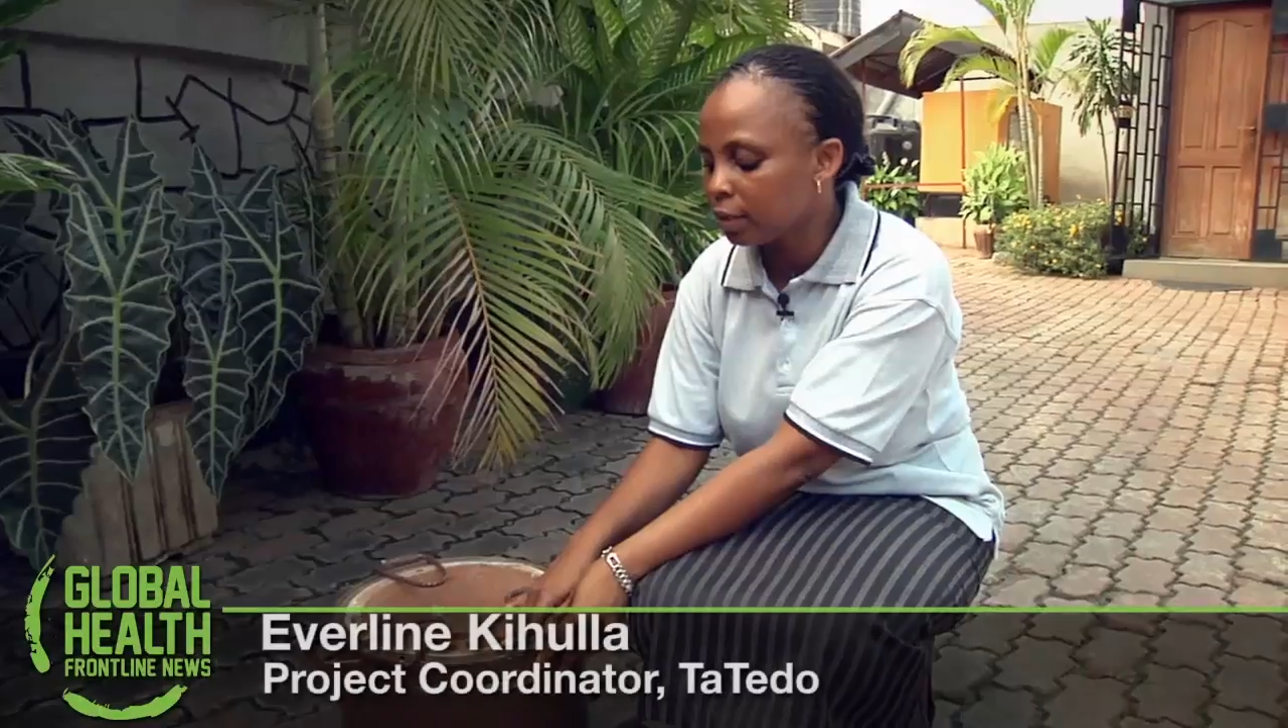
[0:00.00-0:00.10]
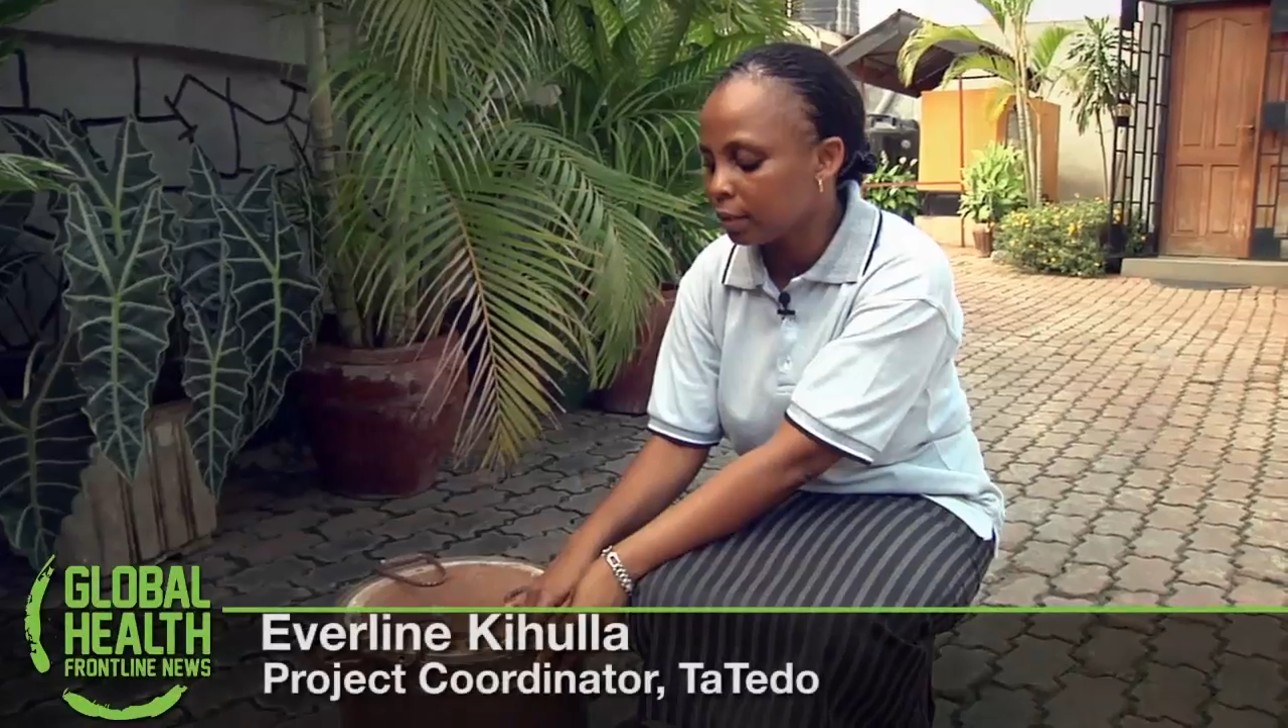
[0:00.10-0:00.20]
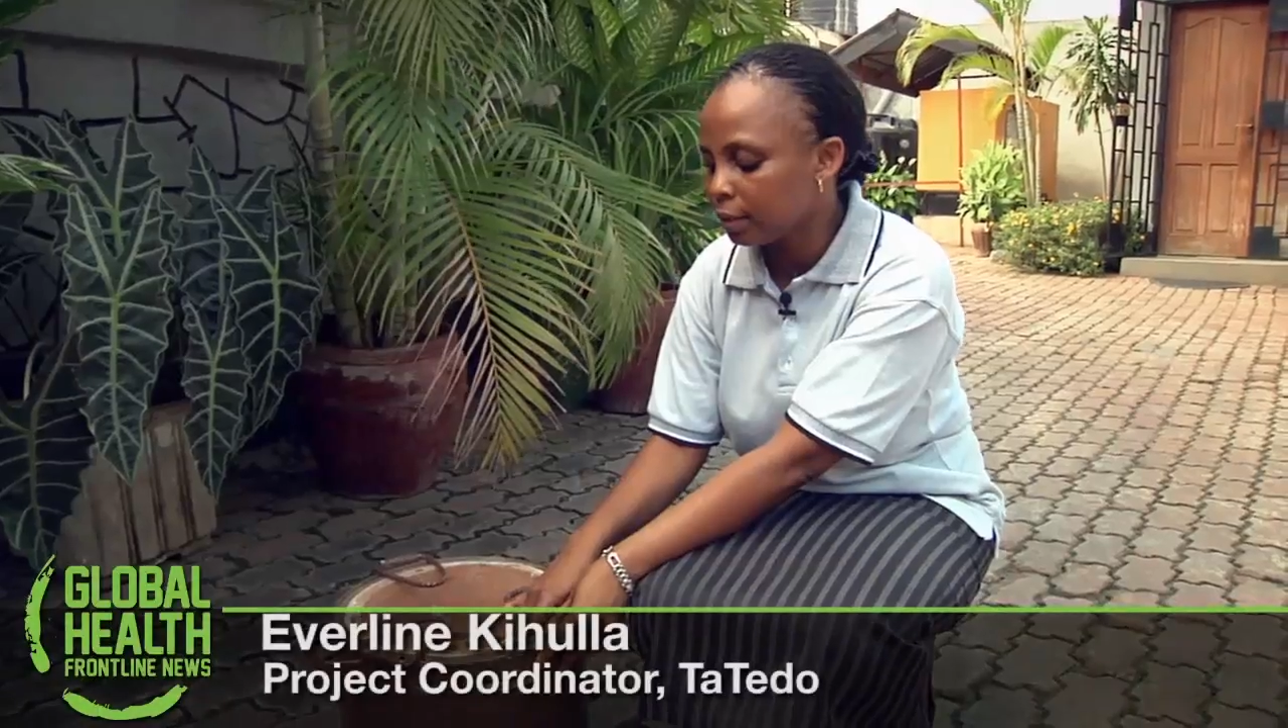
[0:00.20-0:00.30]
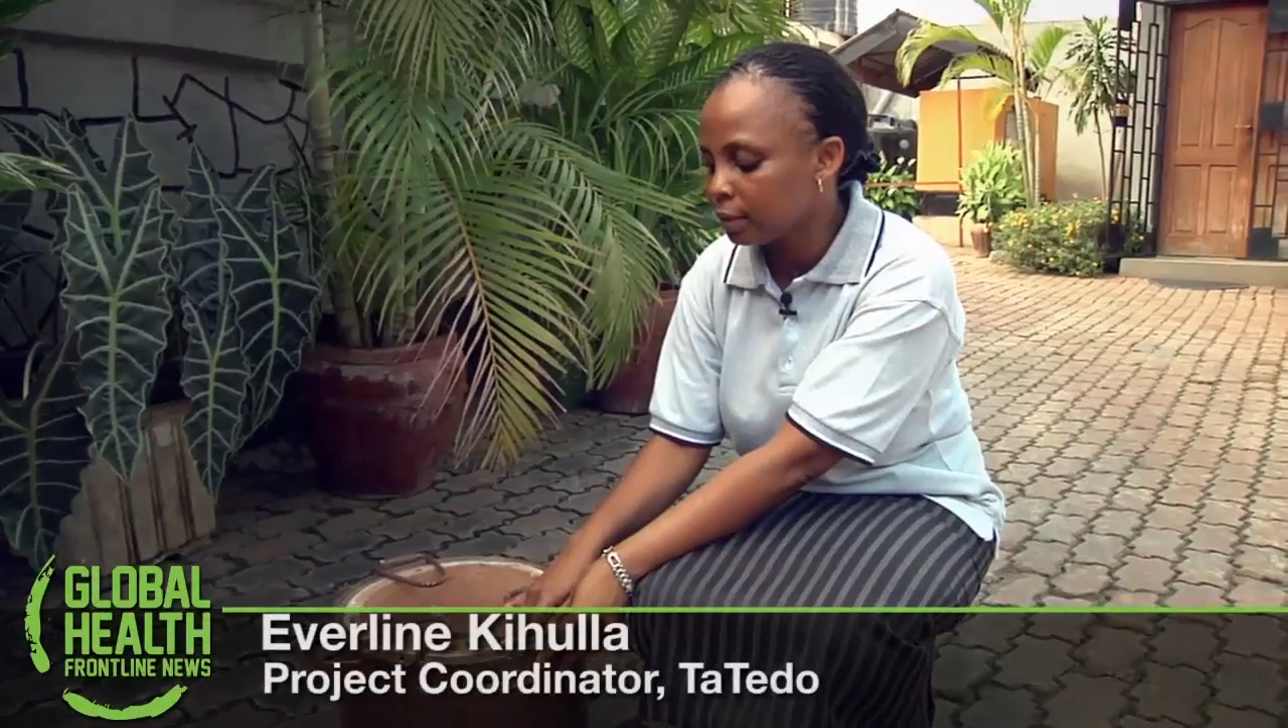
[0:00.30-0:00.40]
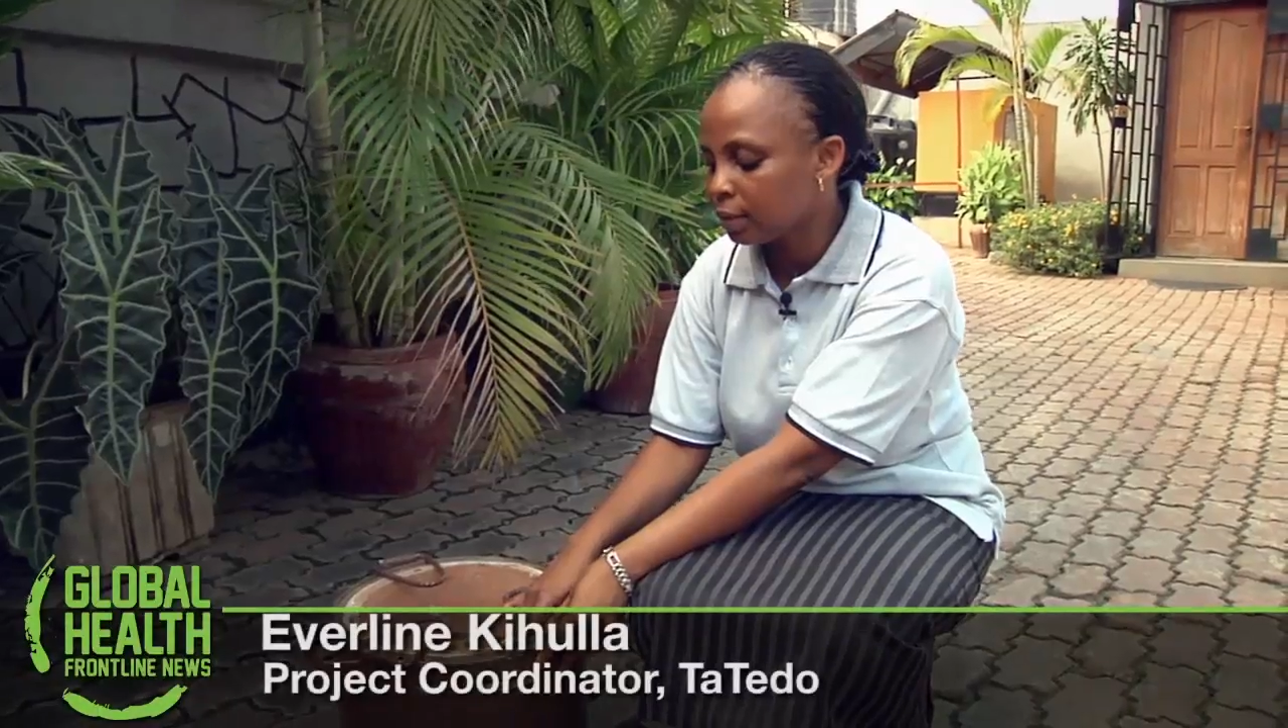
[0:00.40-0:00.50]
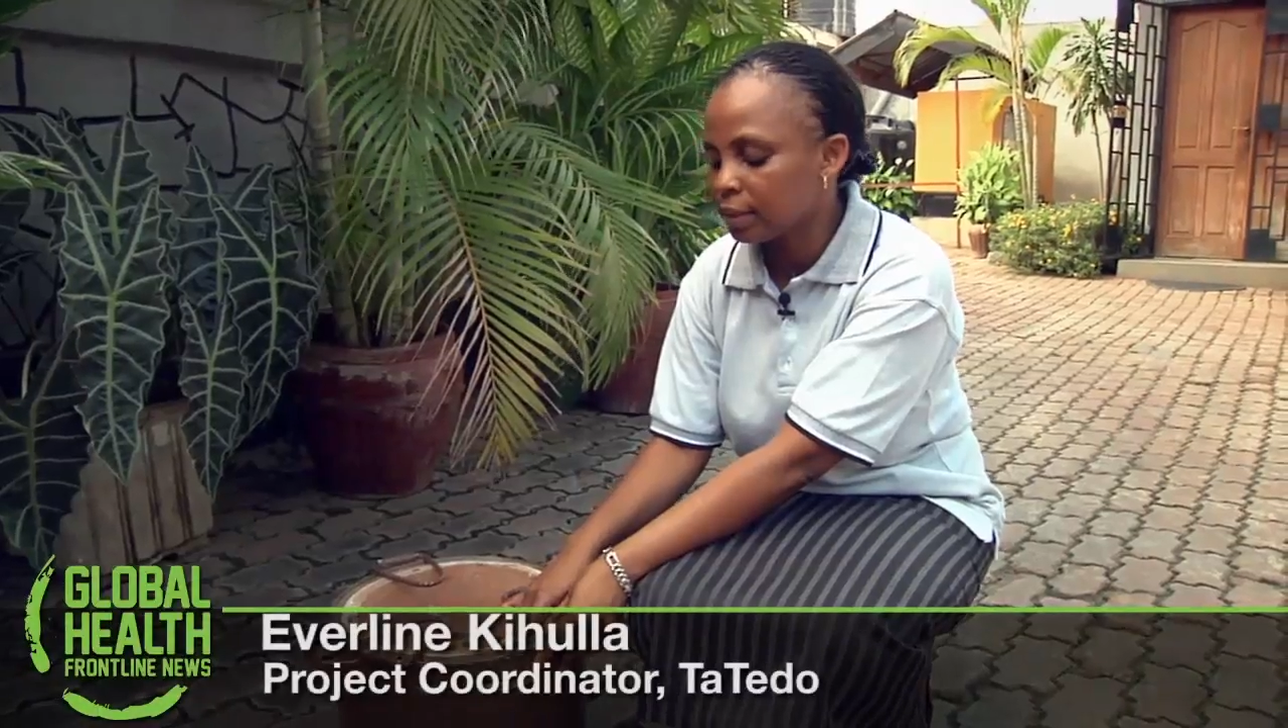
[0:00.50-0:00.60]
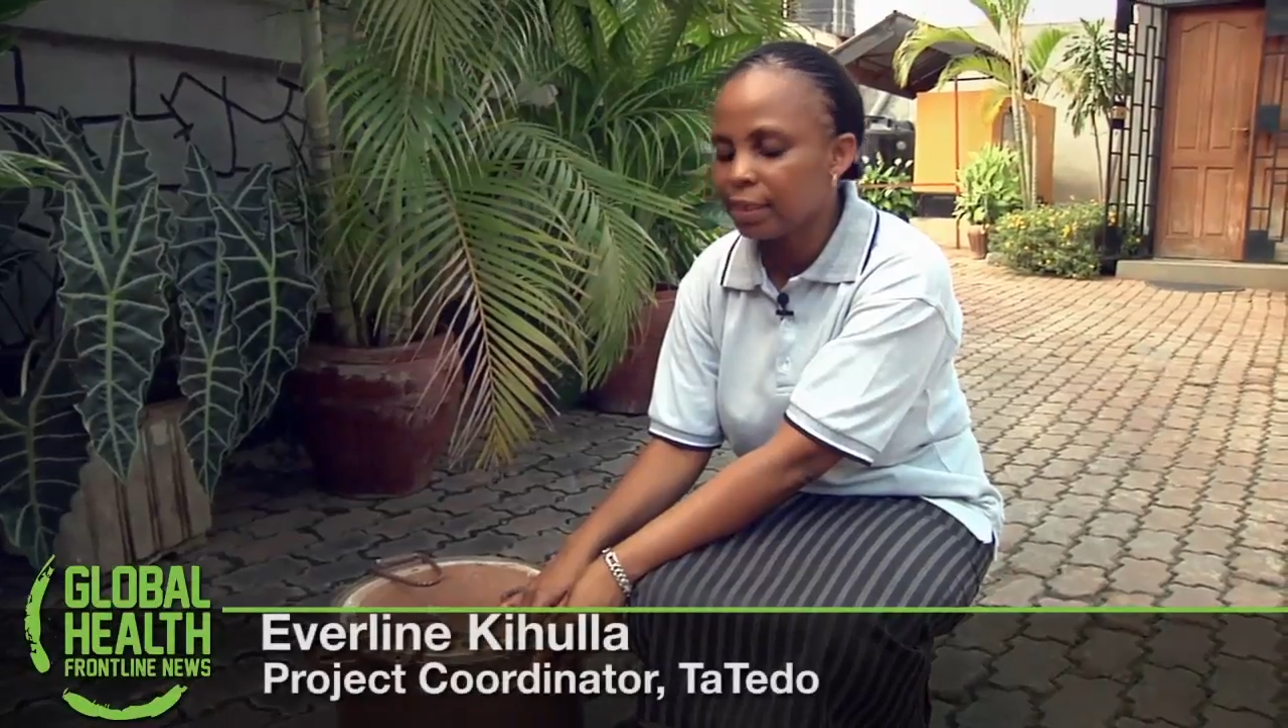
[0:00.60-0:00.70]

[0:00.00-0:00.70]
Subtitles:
it,